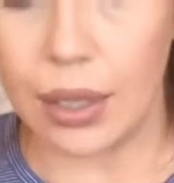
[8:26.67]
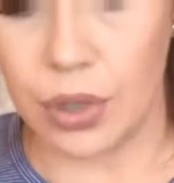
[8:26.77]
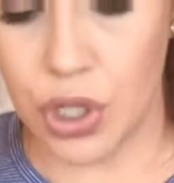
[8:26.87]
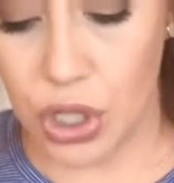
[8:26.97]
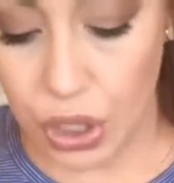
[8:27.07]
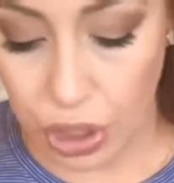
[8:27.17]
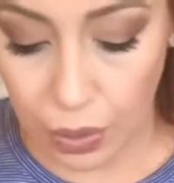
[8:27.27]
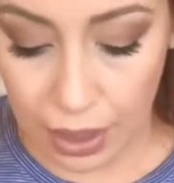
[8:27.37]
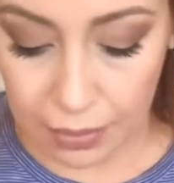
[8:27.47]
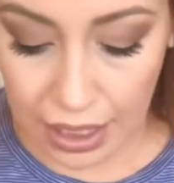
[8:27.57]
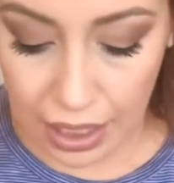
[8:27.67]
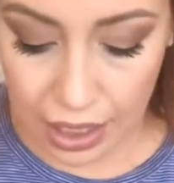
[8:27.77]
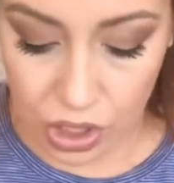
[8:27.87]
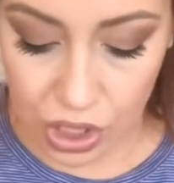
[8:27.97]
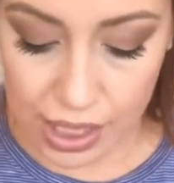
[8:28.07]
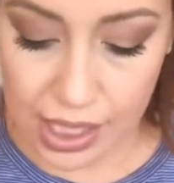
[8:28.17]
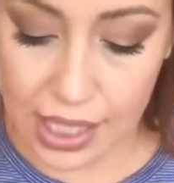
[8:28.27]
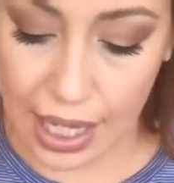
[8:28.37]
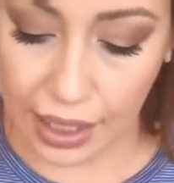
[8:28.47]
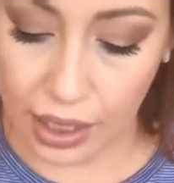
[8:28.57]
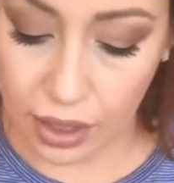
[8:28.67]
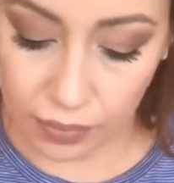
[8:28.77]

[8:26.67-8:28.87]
will show you what I mean in just a second.